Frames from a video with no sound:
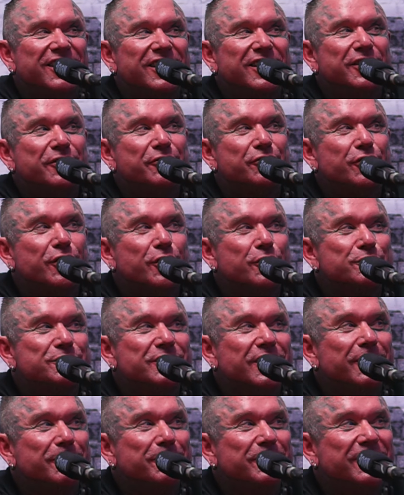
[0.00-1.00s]
And he froze
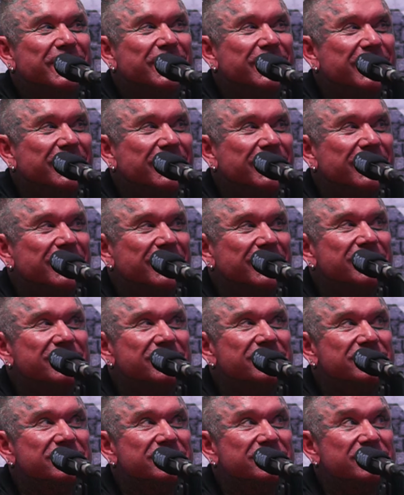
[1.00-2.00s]
up, yeah.
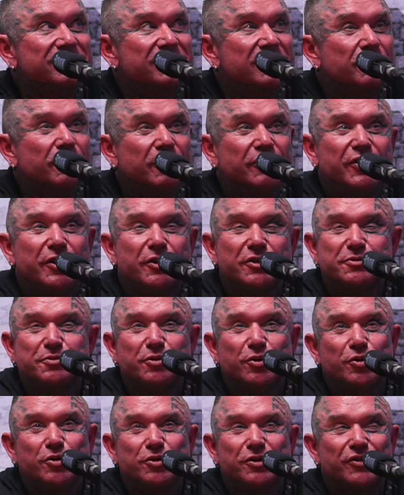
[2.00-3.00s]
I think it was
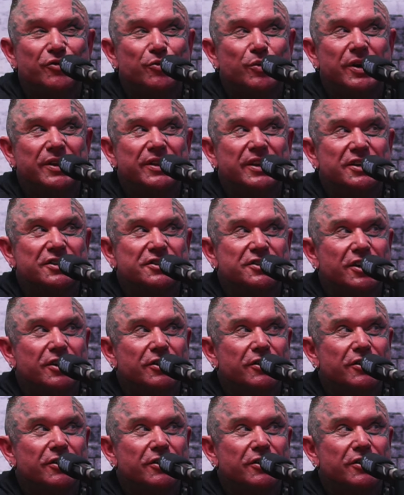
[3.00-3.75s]
Paul could have won that show,